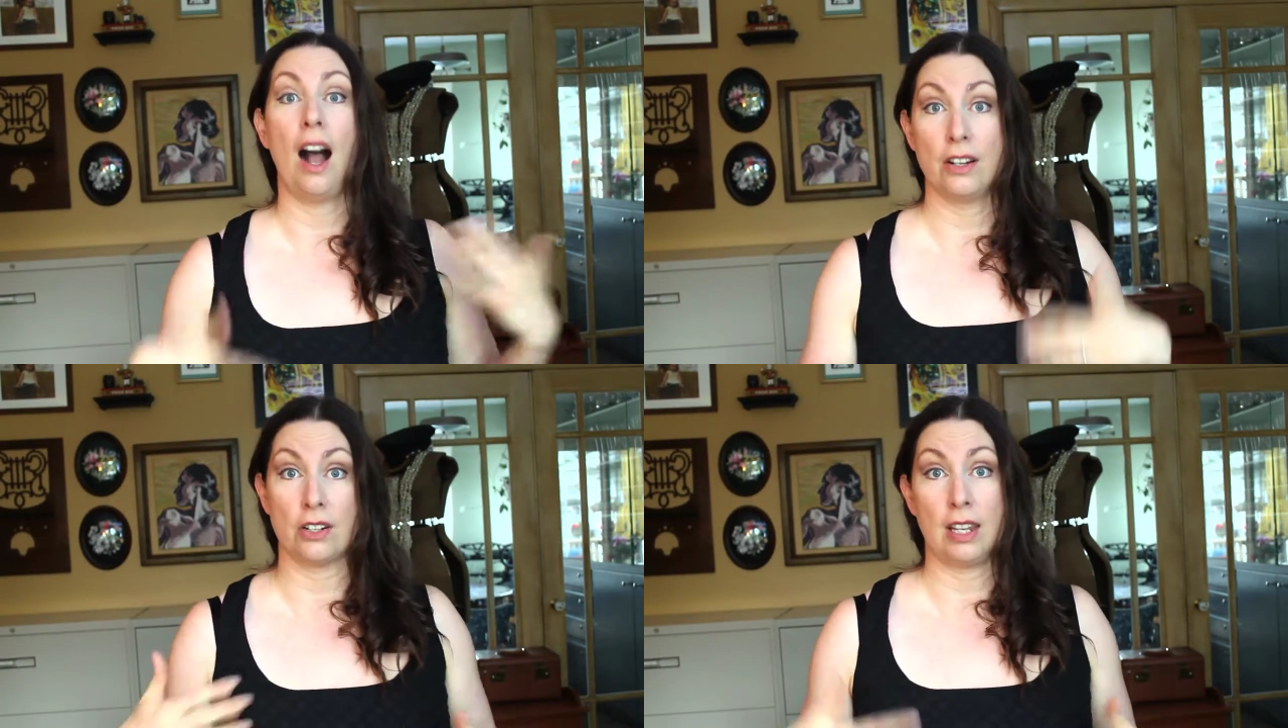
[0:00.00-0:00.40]

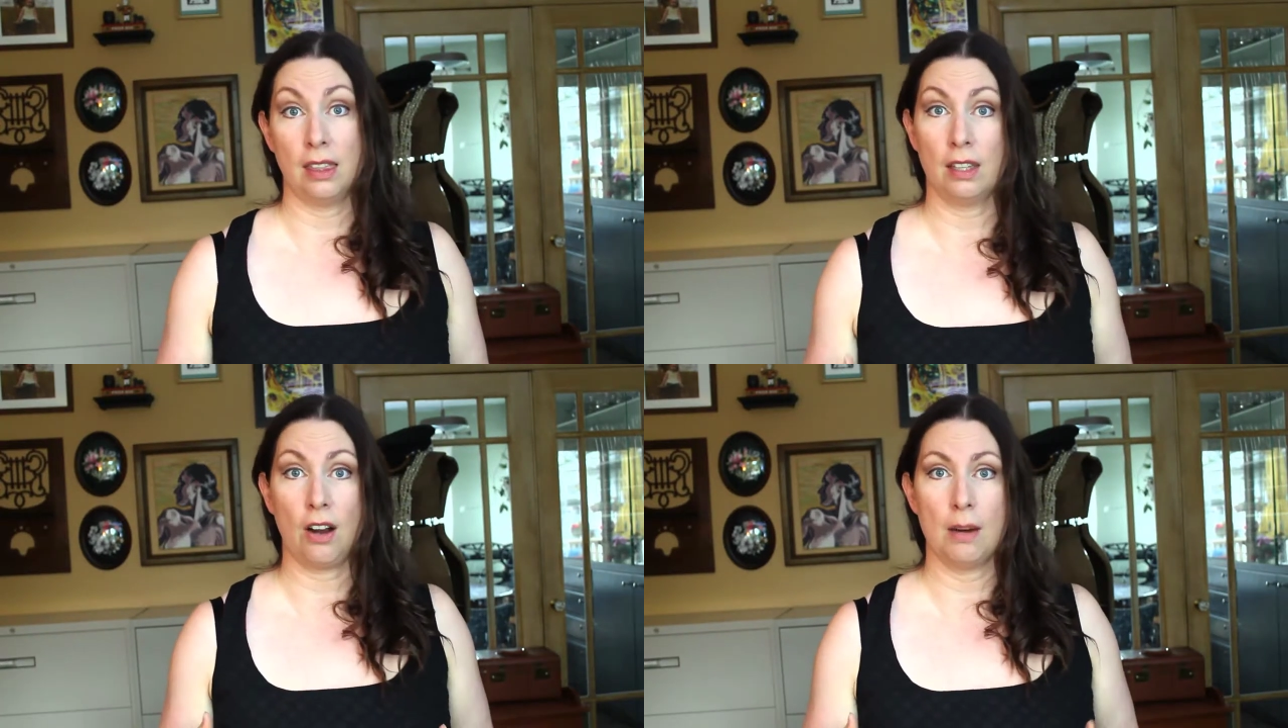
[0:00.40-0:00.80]
underneath
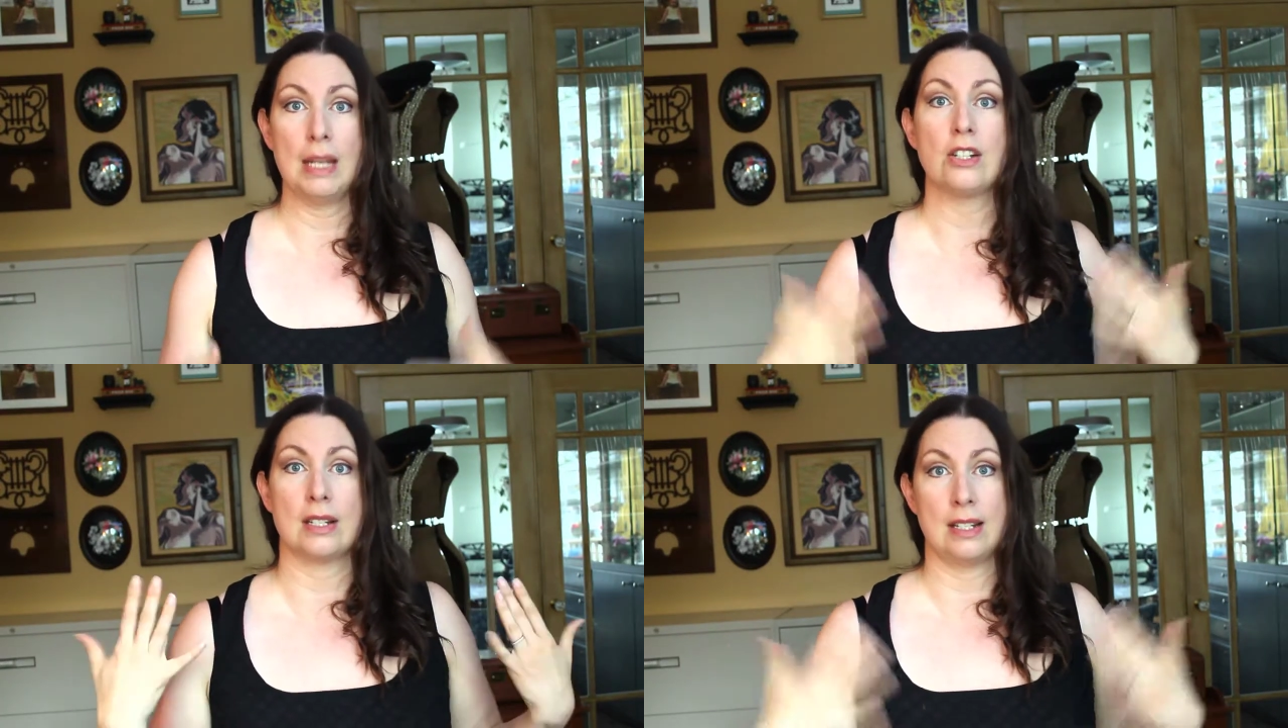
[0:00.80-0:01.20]
the
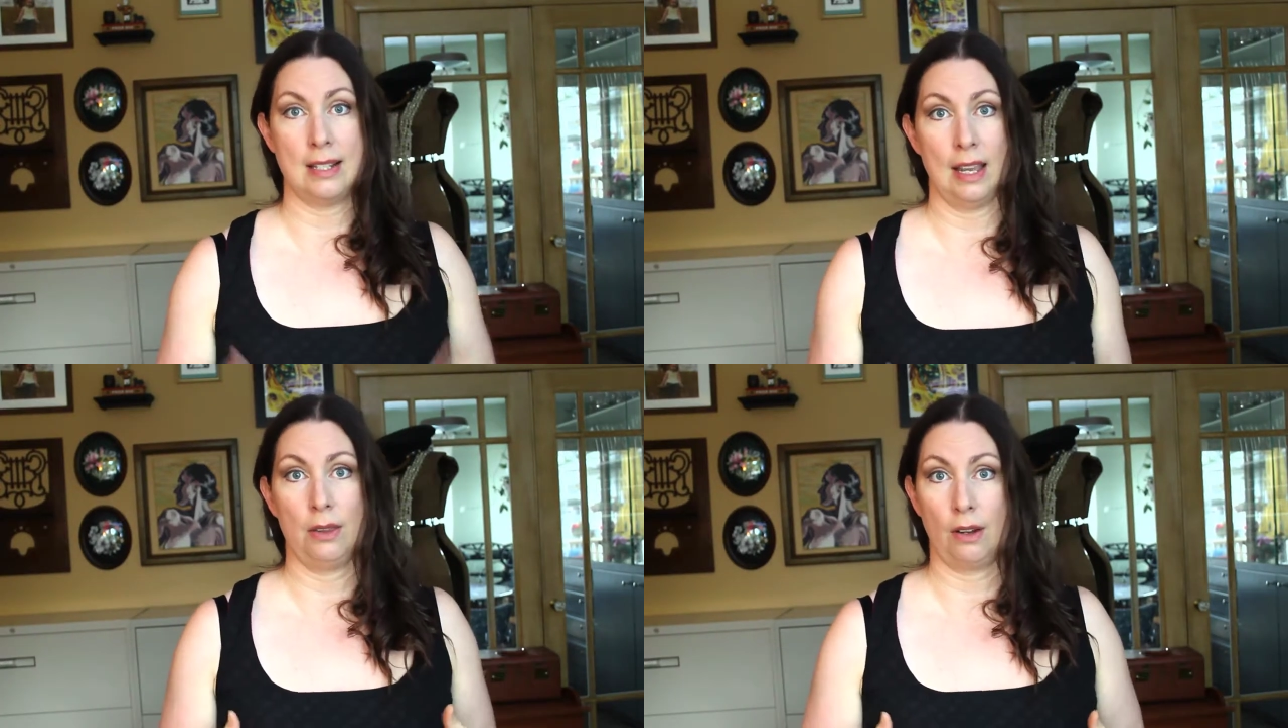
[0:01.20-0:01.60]
garment just to
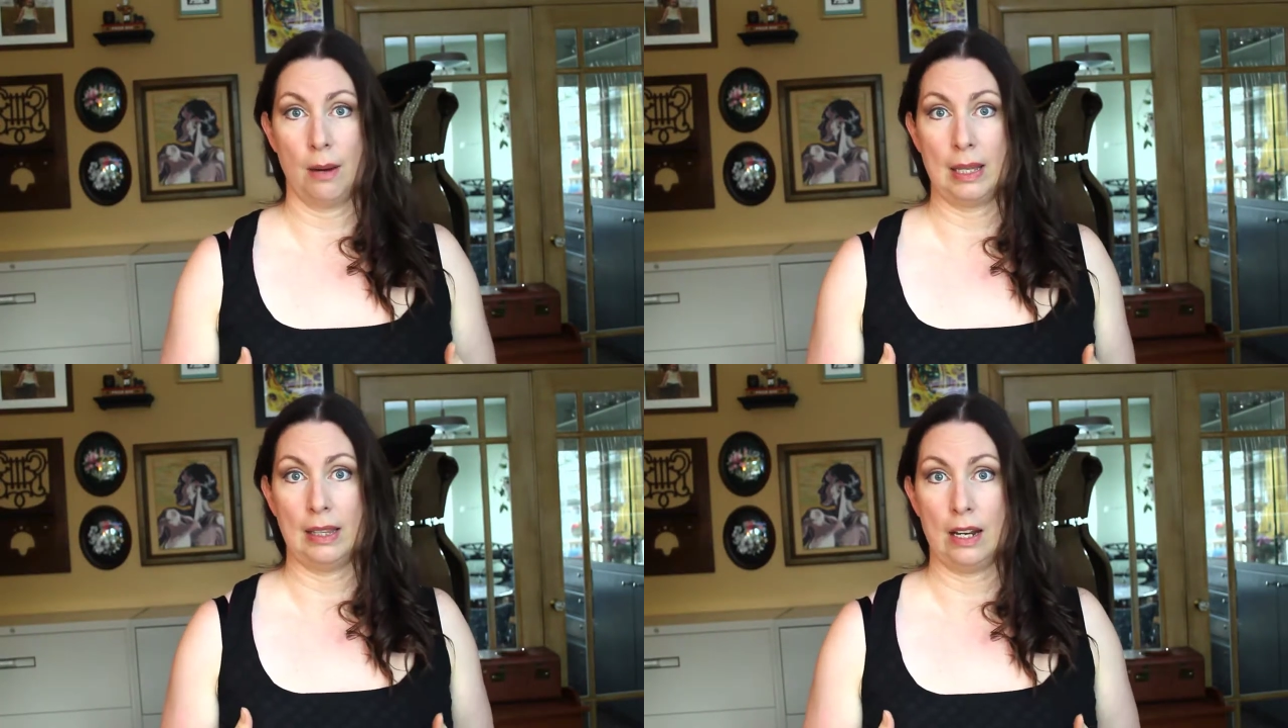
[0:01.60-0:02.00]
see how the
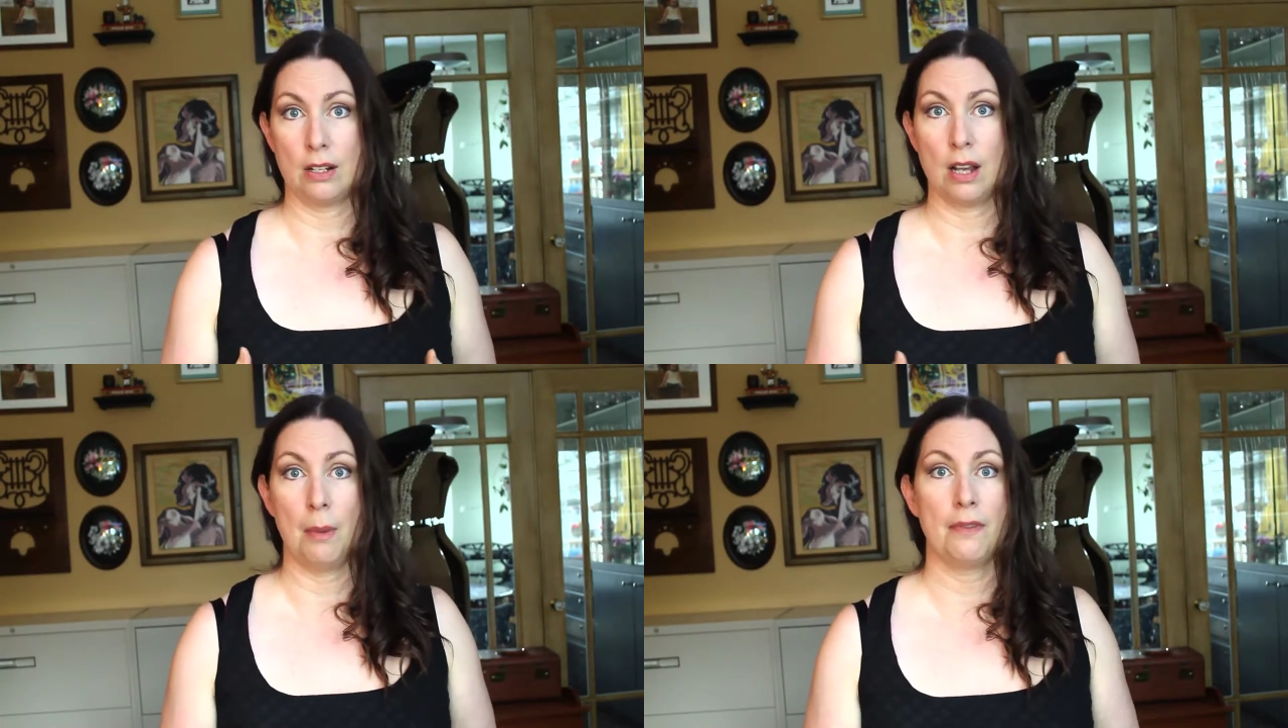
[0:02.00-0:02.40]
garment laid on
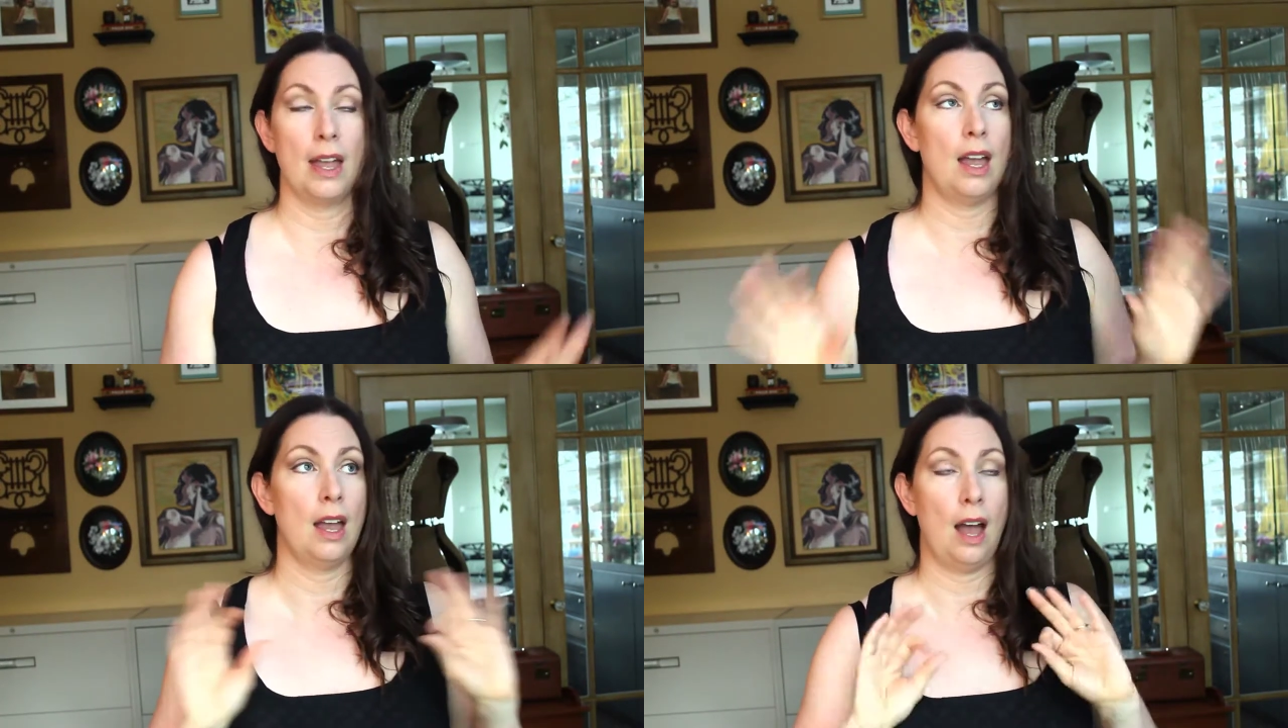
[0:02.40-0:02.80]
top of it.